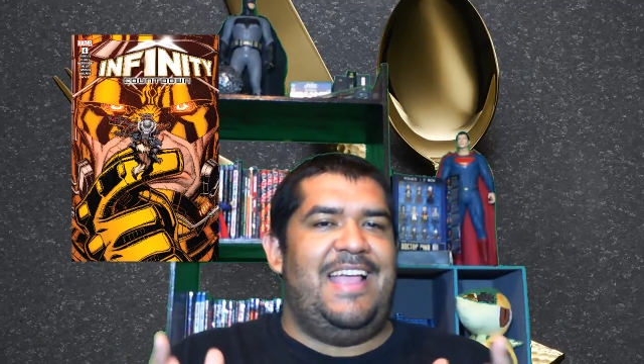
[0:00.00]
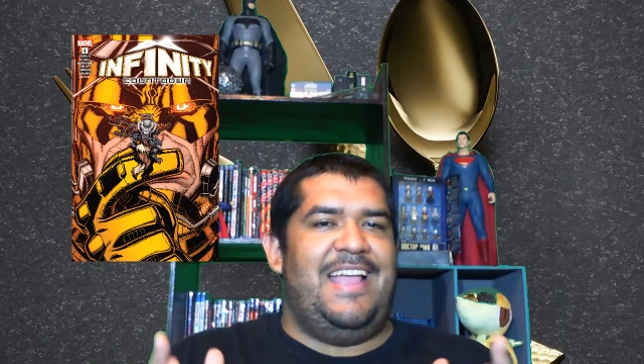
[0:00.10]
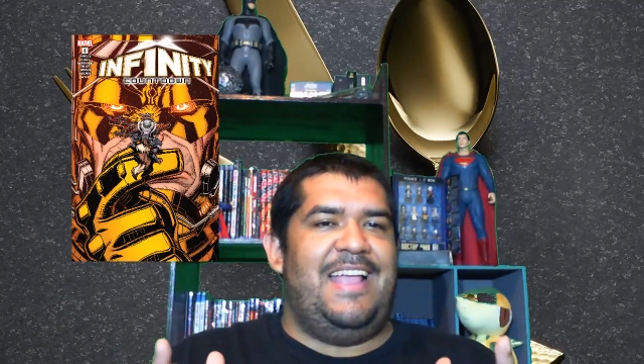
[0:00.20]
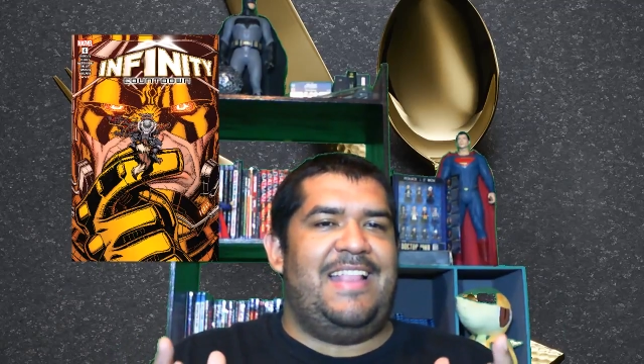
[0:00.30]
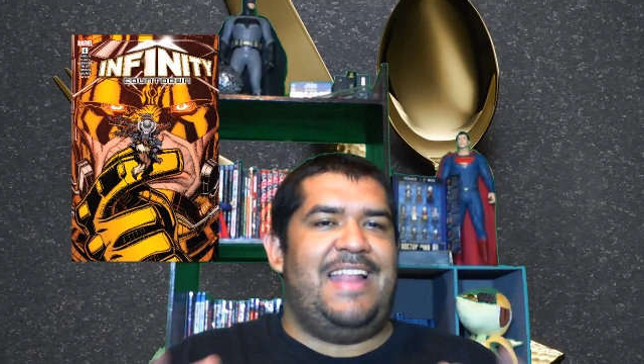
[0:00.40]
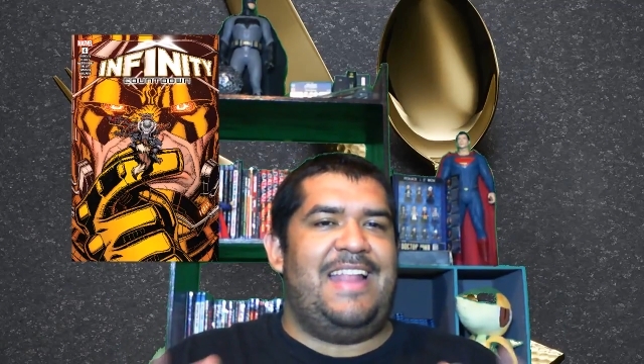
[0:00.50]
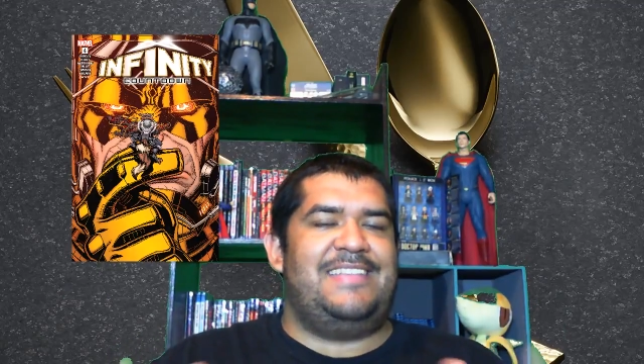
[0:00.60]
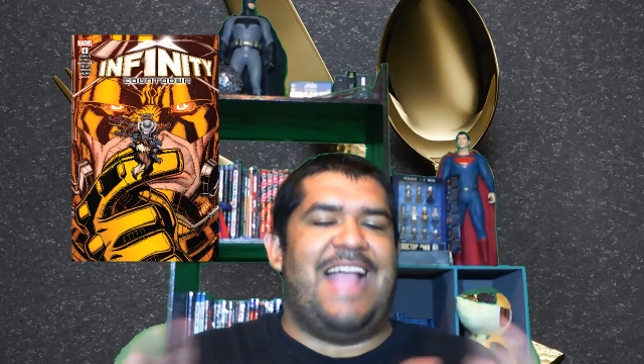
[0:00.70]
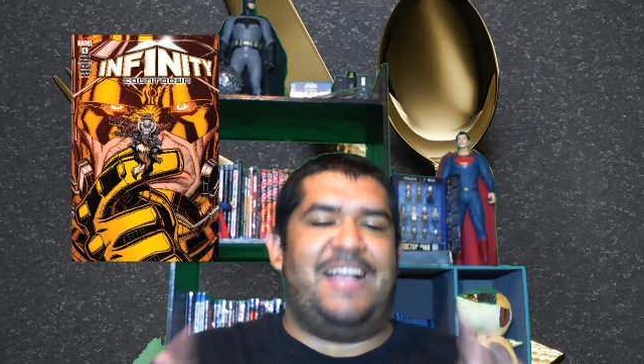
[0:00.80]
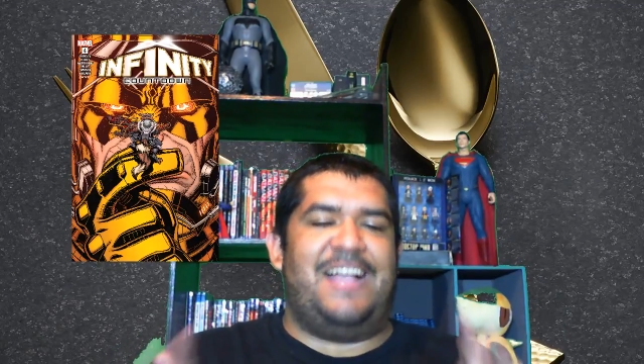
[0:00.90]

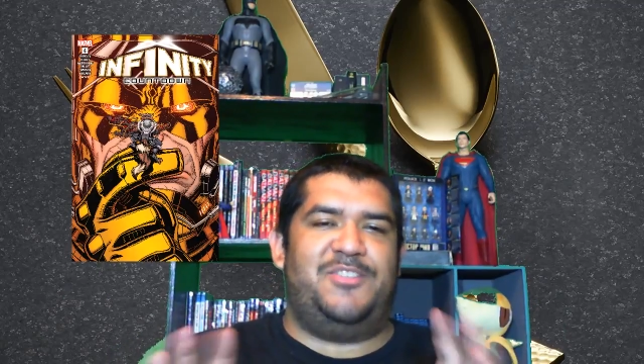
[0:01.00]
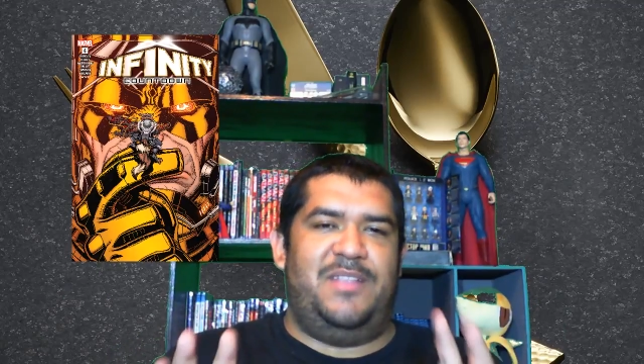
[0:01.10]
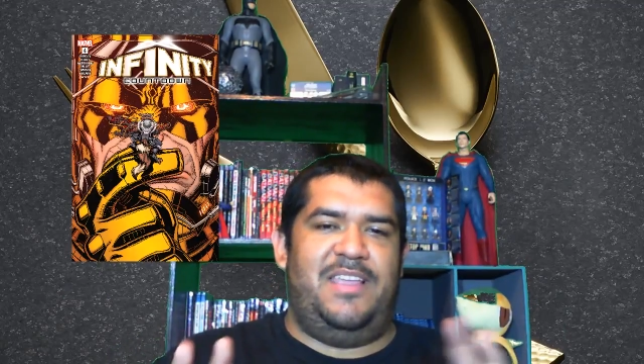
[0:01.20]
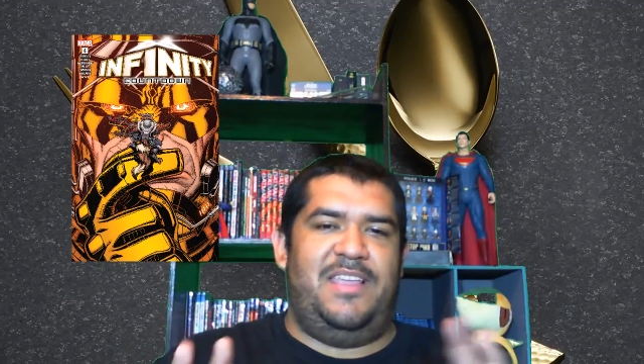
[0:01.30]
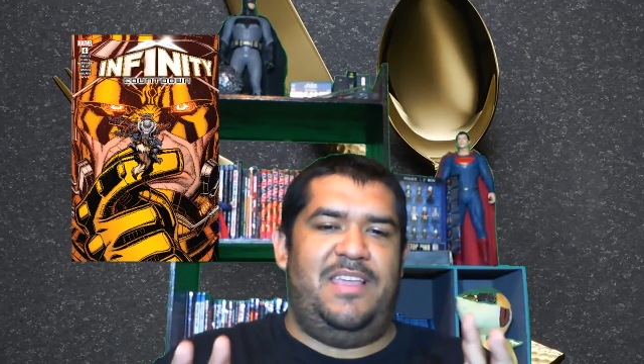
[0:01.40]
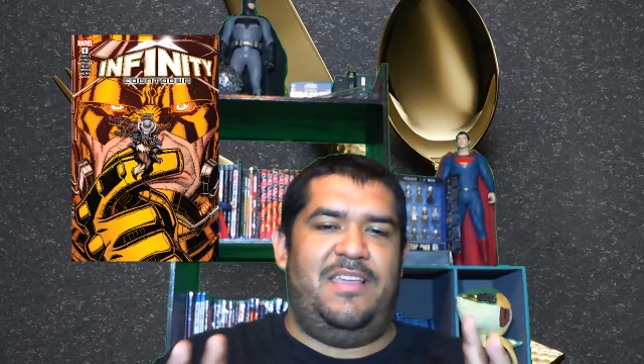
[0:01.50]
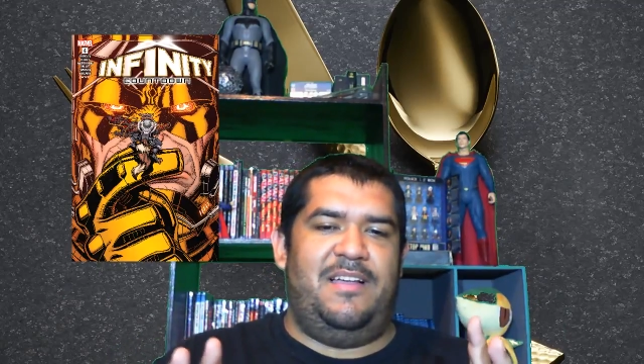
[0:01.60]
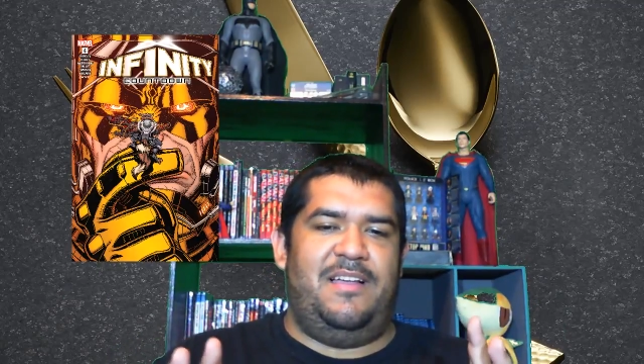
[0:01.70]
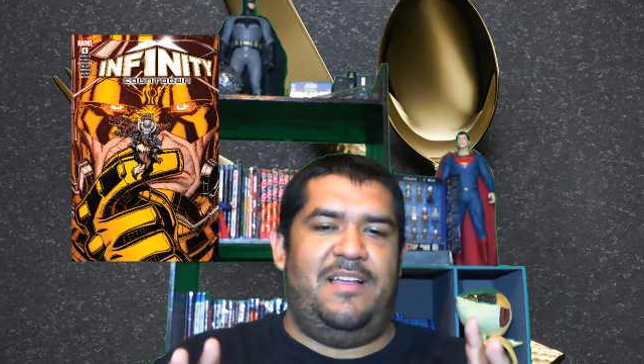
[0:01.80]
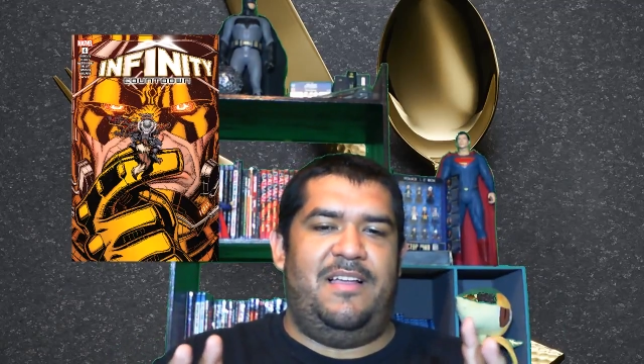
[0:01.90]
is
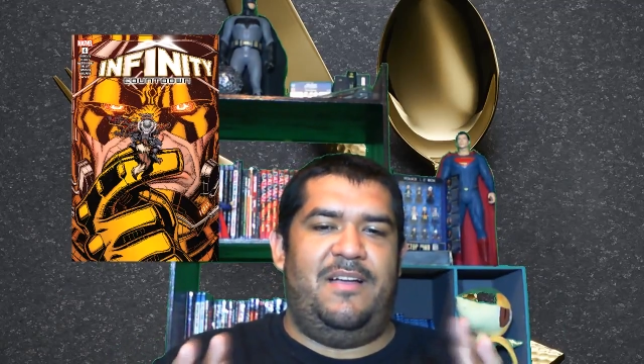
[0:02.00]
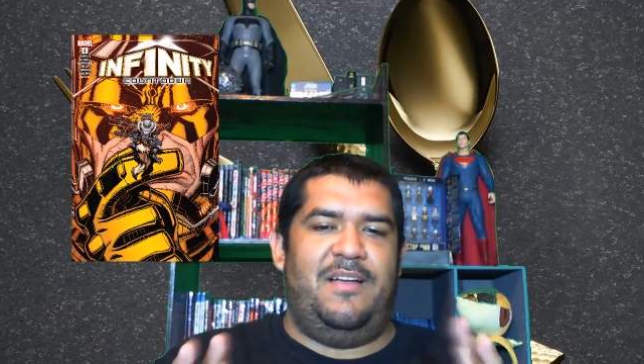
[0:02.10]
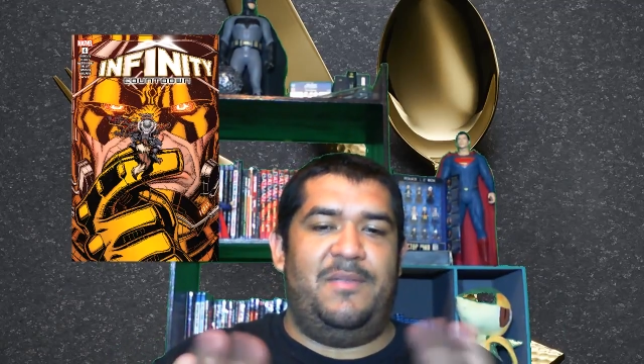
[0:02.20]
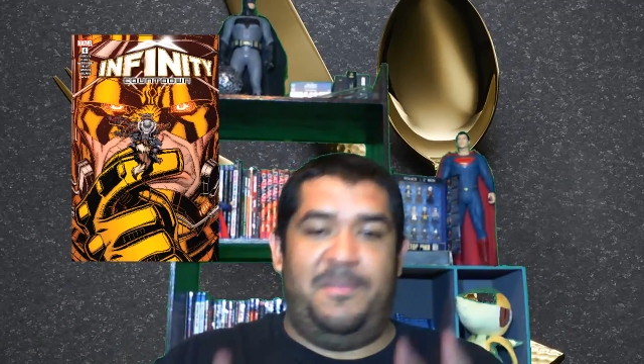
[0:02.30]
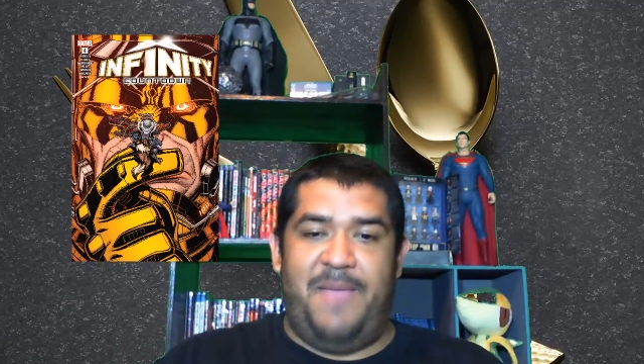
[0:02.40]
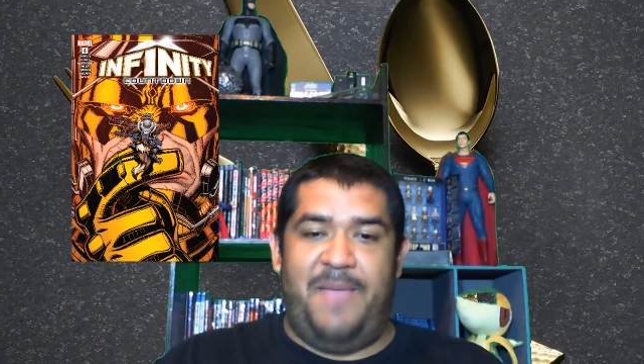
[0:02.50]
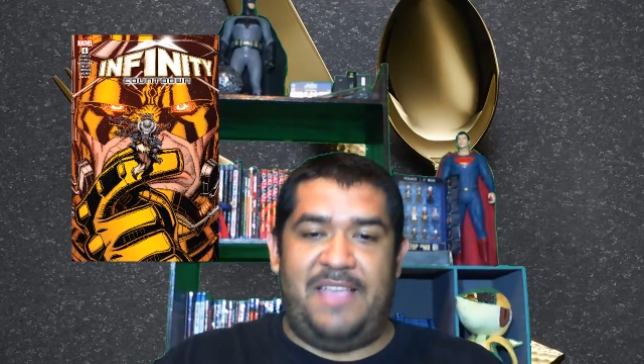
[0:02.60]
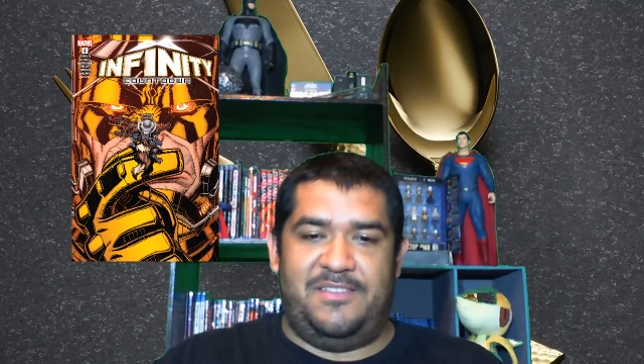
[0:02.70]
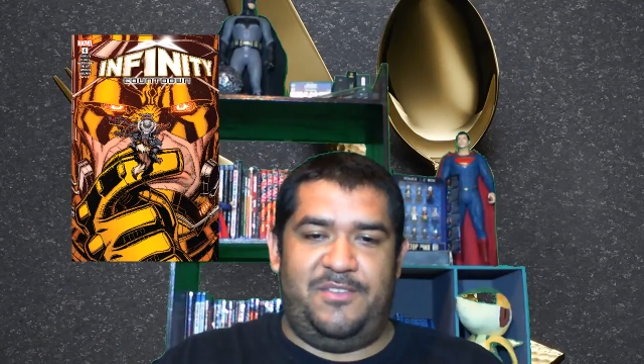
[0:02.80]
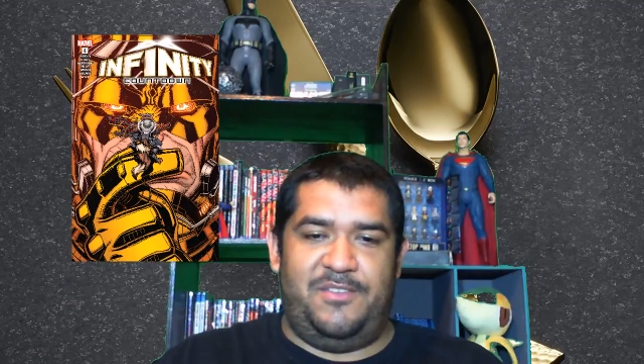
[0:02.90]
actually on the
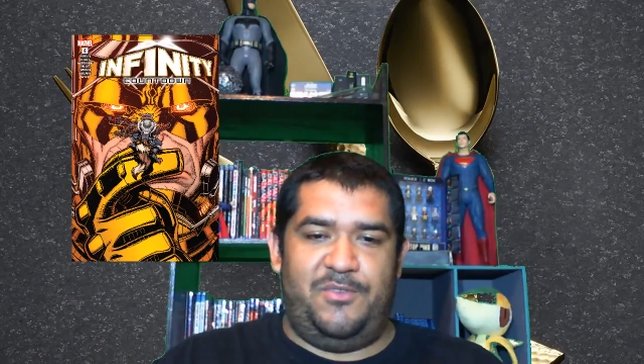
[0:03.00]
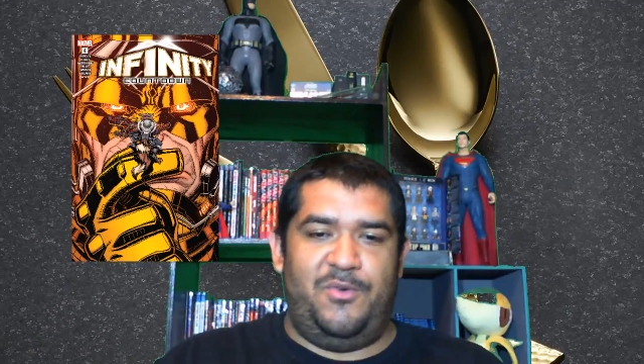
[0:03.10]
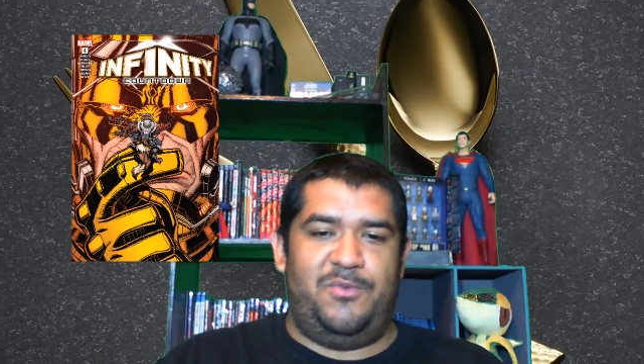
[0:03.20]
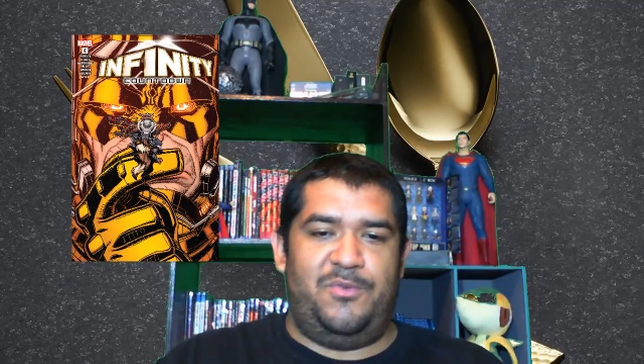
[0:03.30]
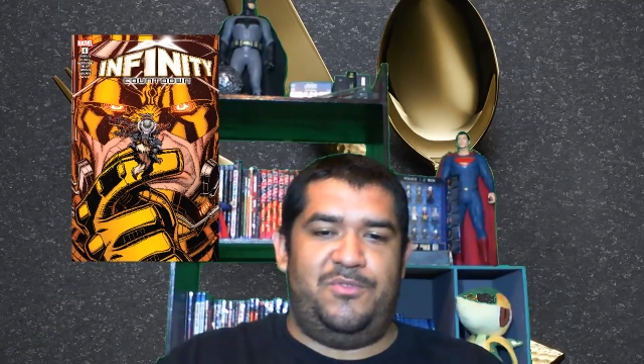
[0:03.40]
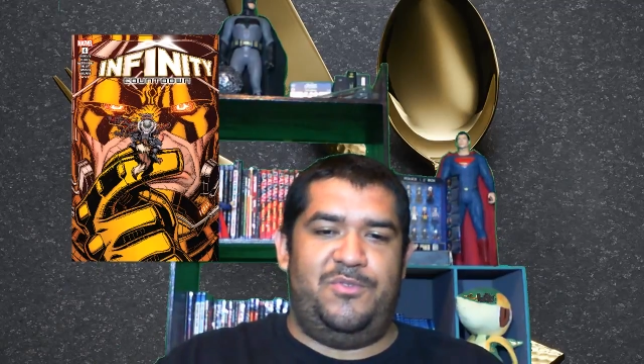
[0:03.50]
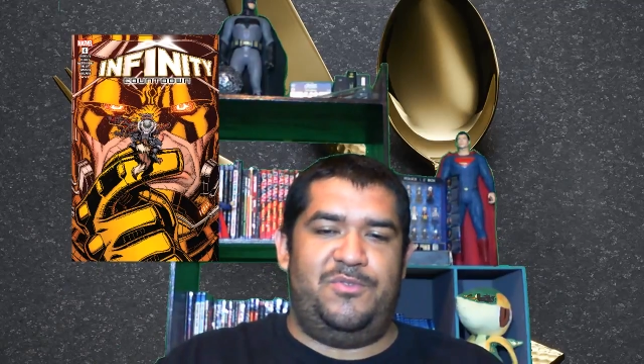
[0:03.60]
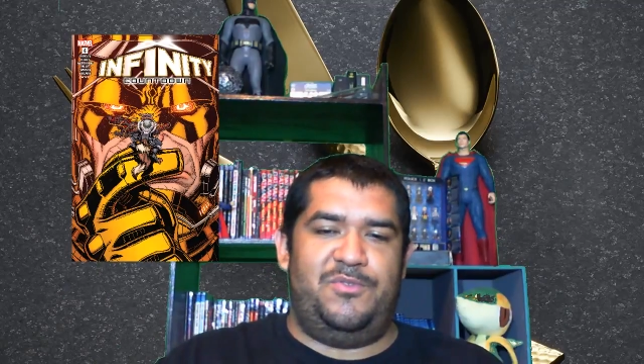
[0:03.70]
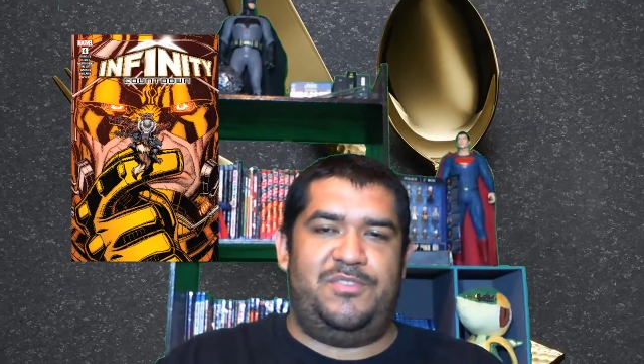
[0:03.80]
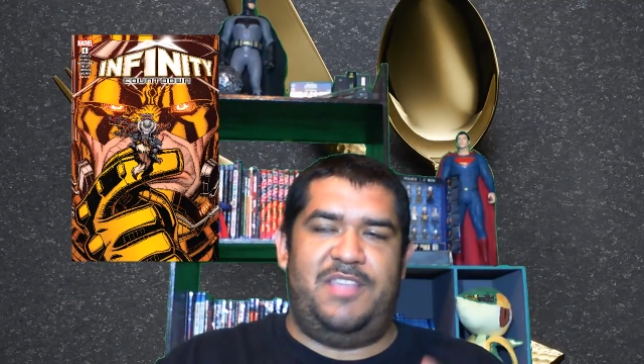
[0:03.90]
pages.
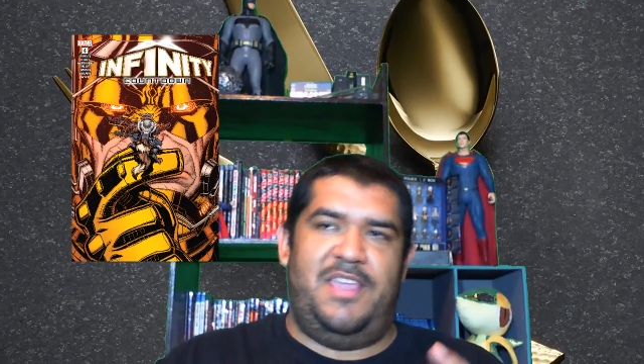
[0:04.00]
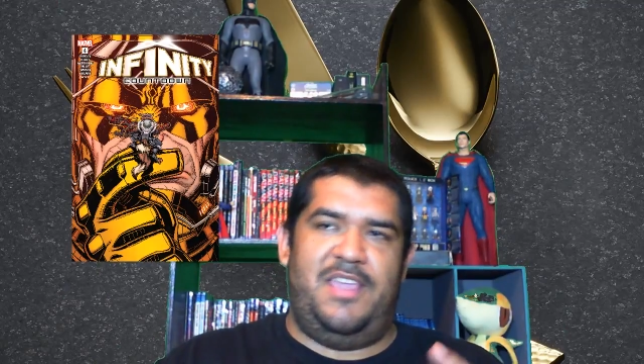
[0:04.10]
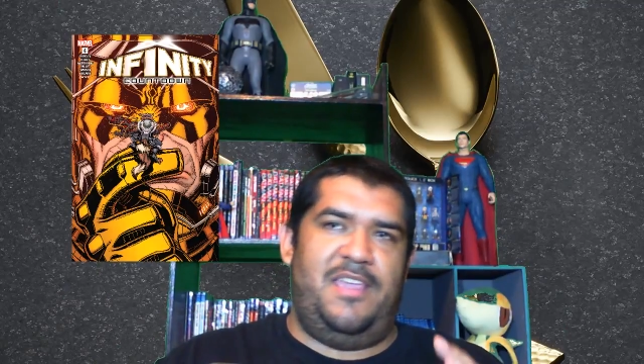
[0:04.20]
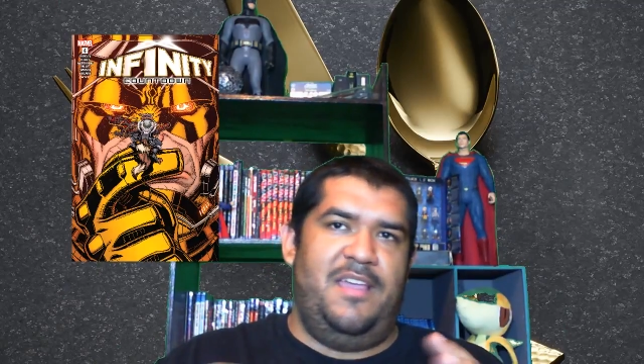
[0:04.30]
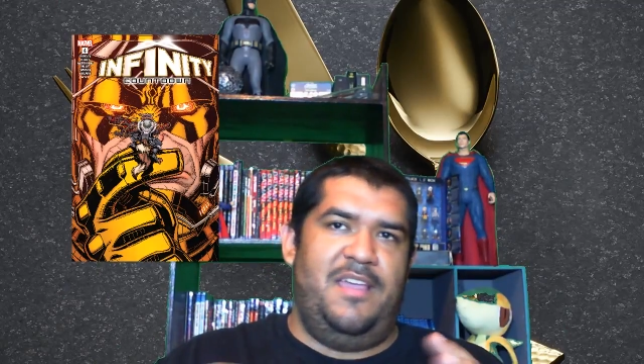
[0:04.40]
You see